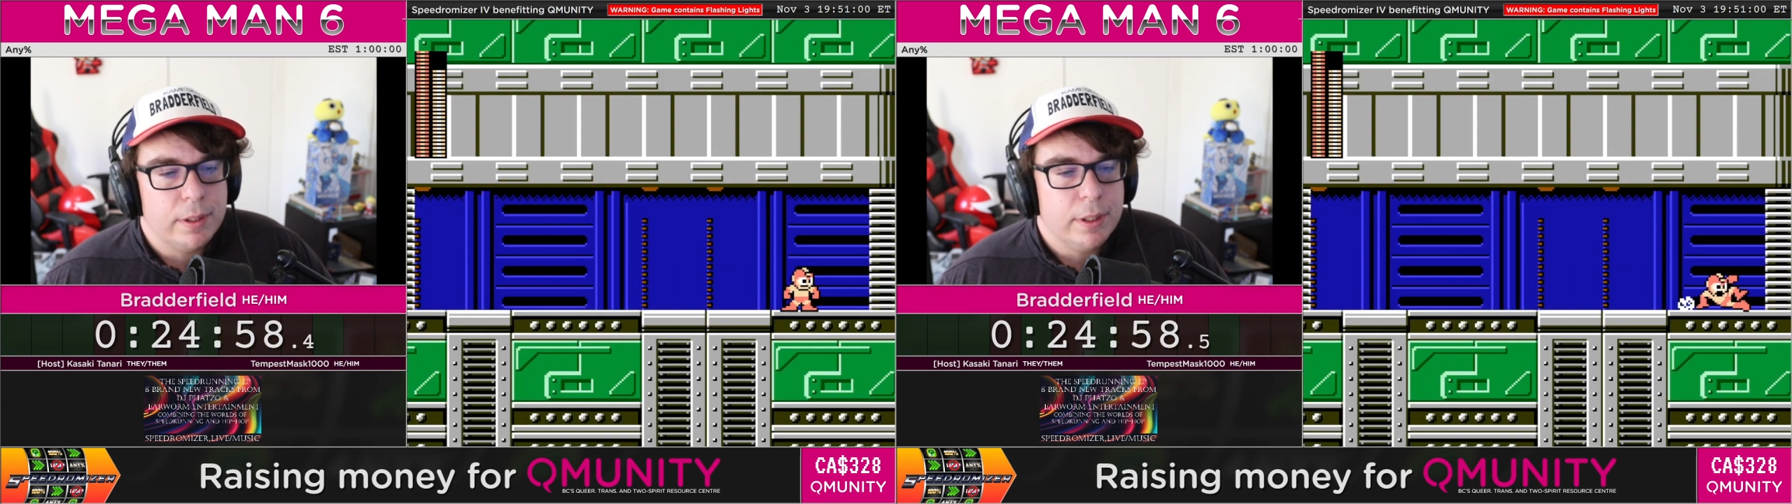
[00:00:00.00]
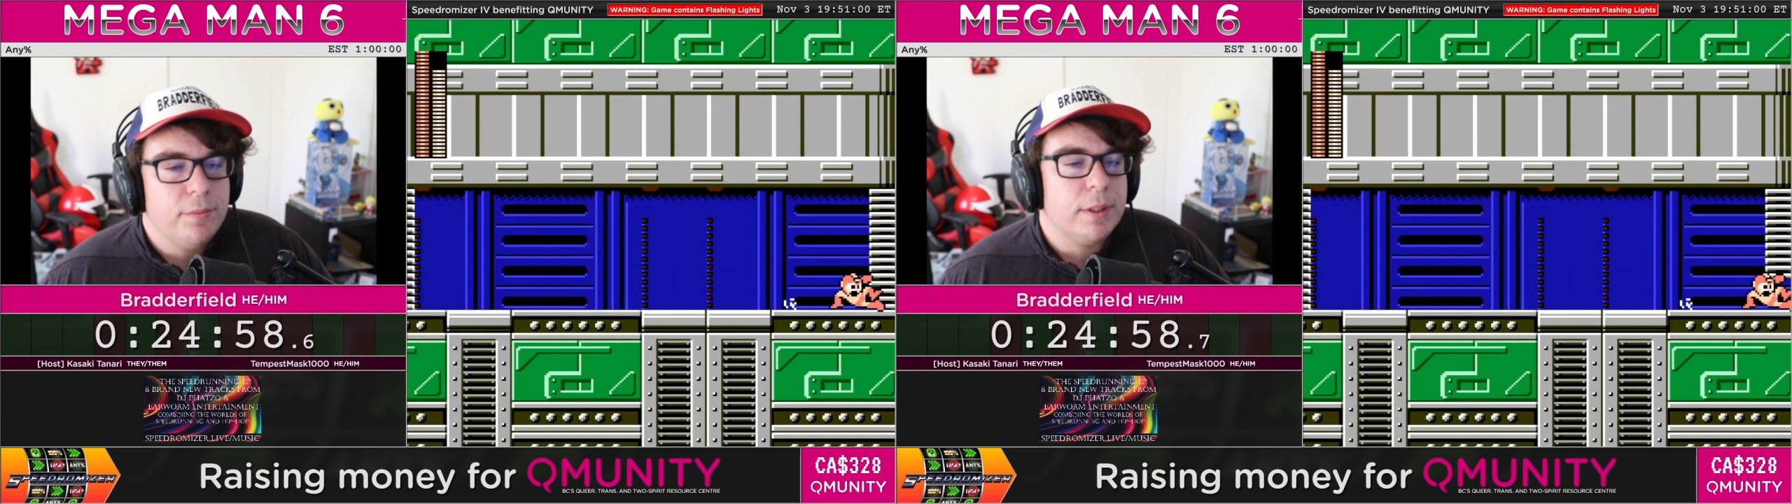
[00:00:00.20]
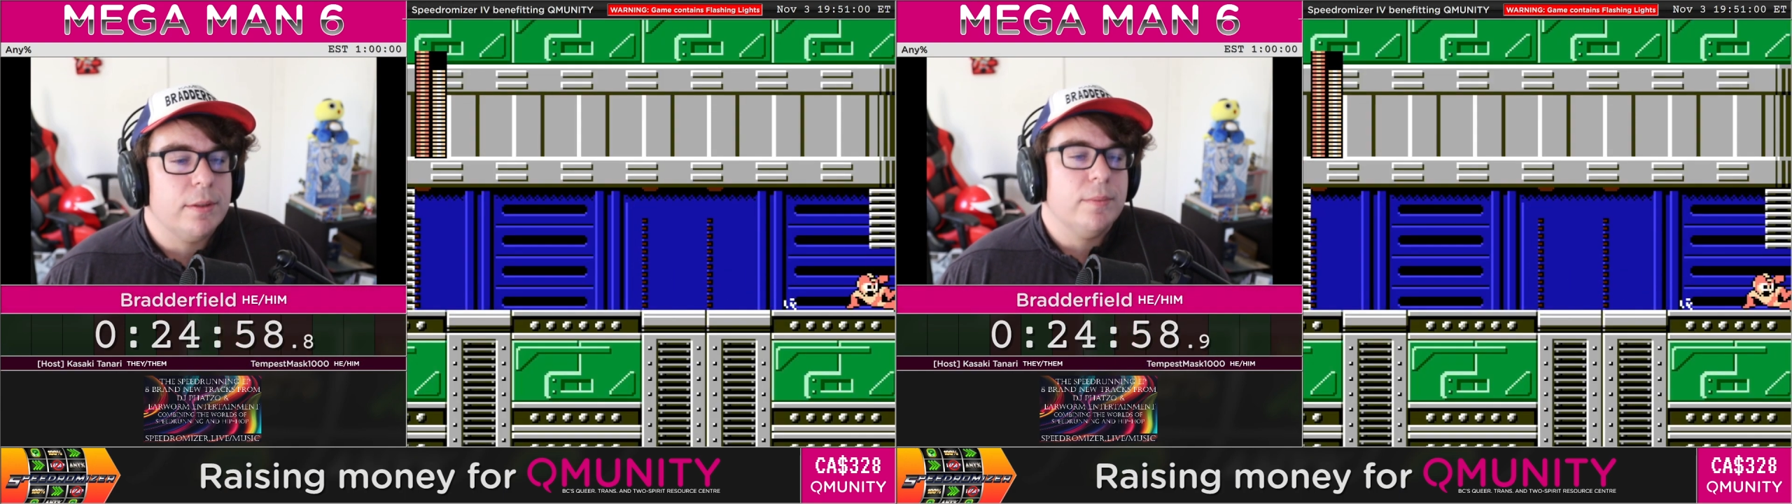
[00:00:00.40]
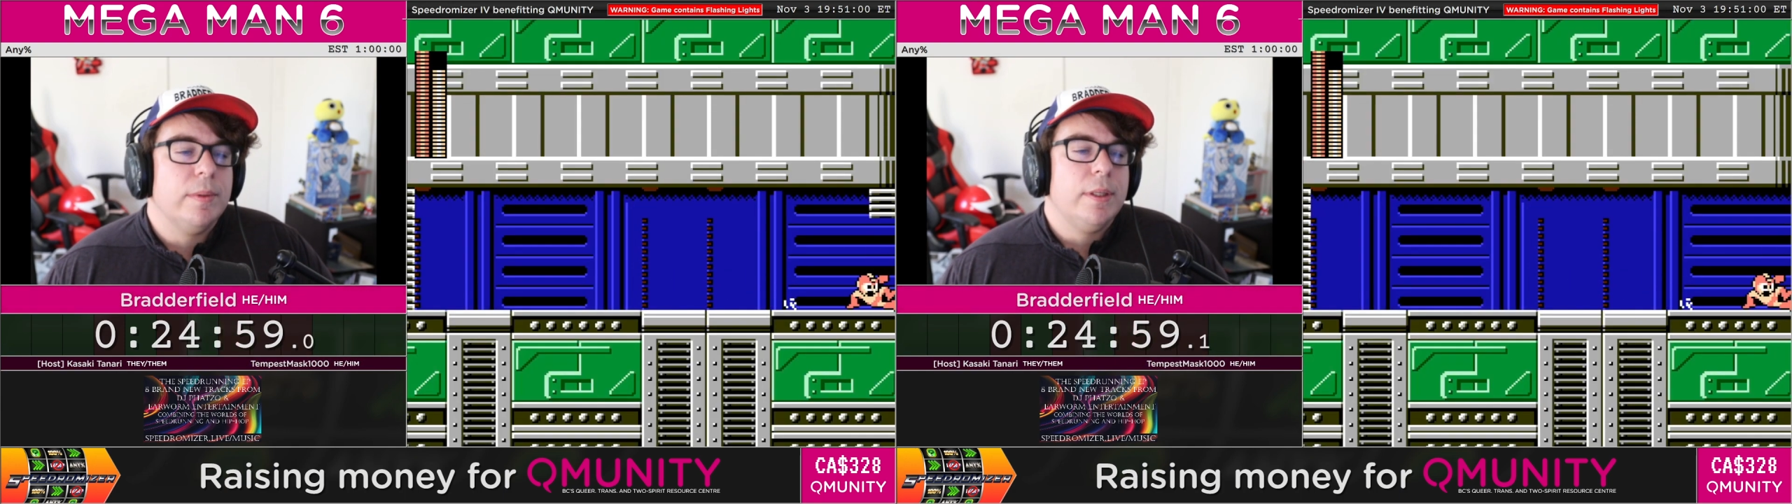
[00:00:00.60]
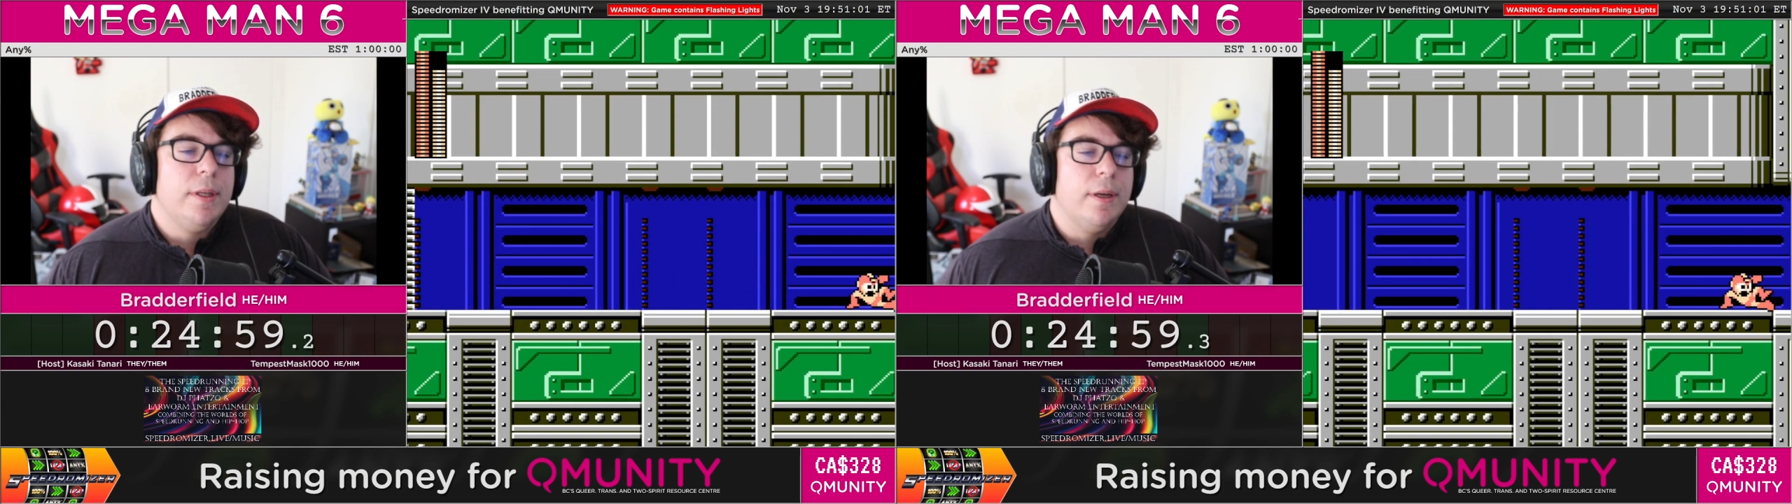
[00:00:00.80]
Here we go, but
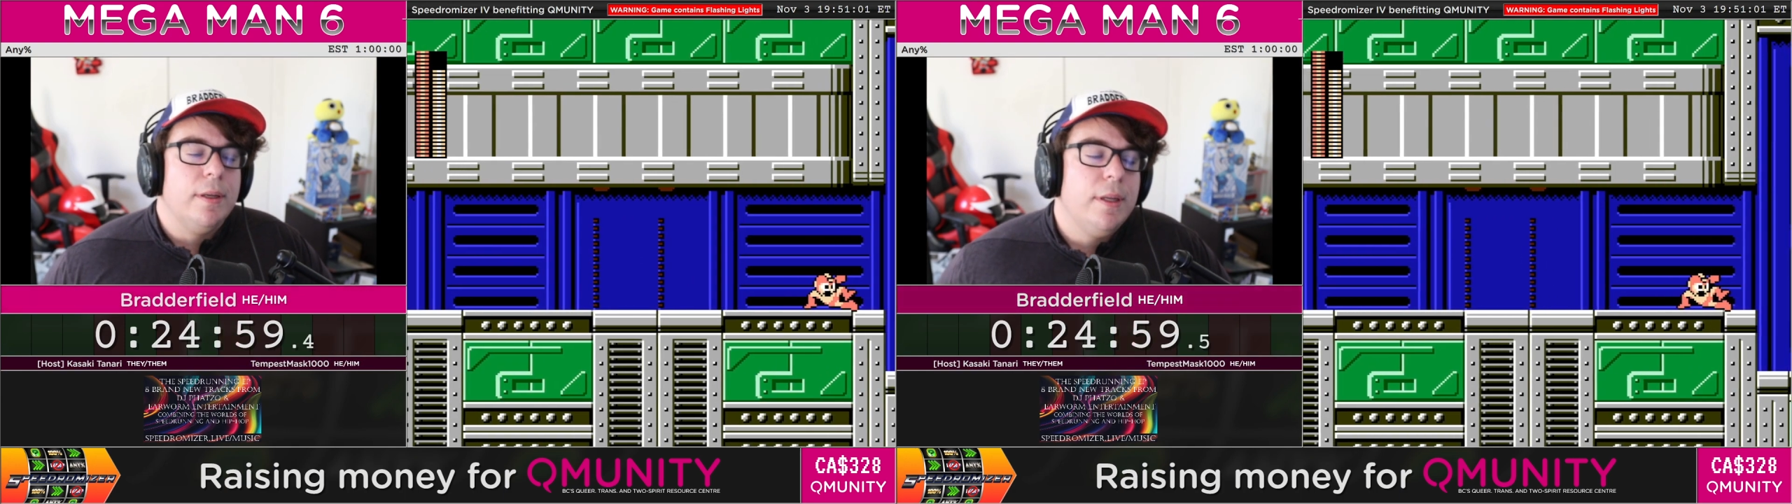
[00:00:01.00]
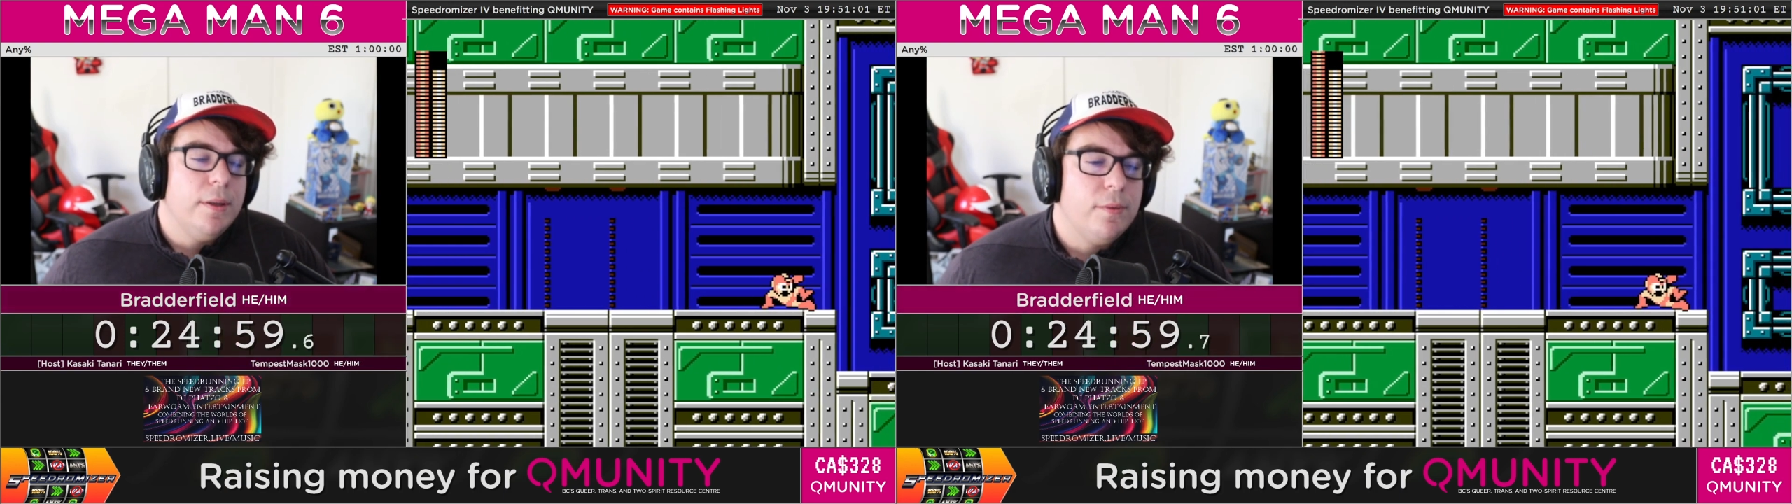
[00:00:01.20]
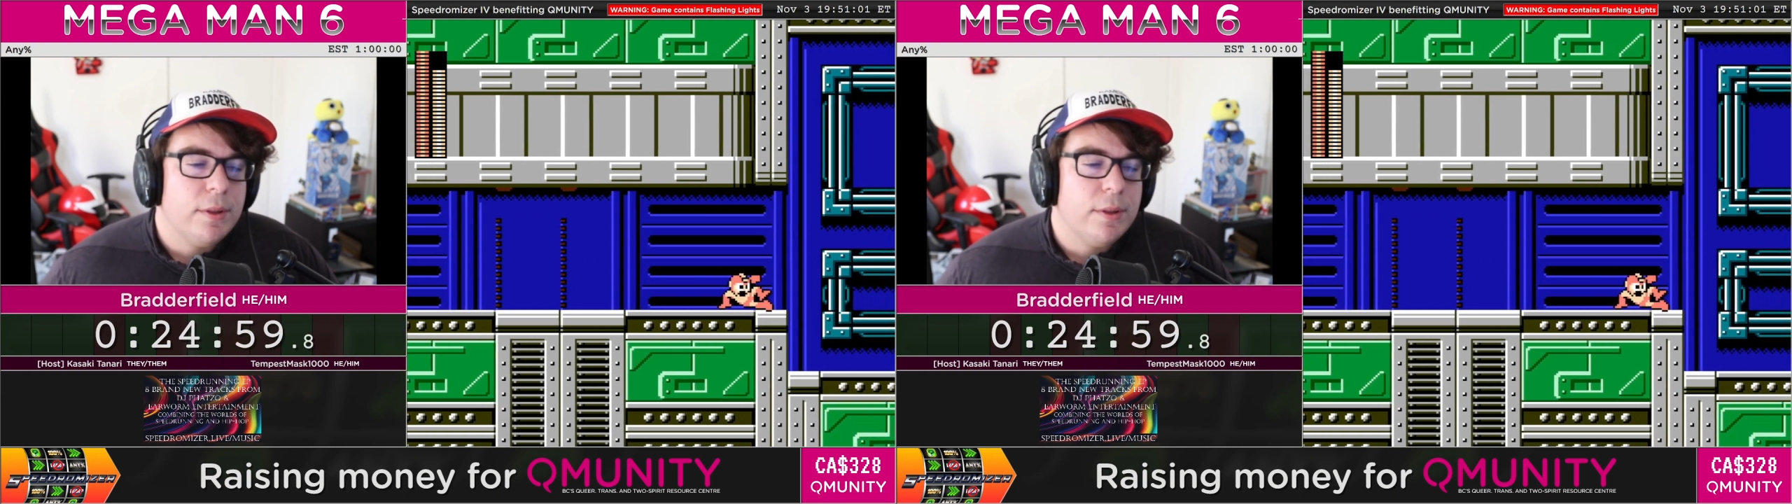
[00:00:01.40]
yeah, we're at the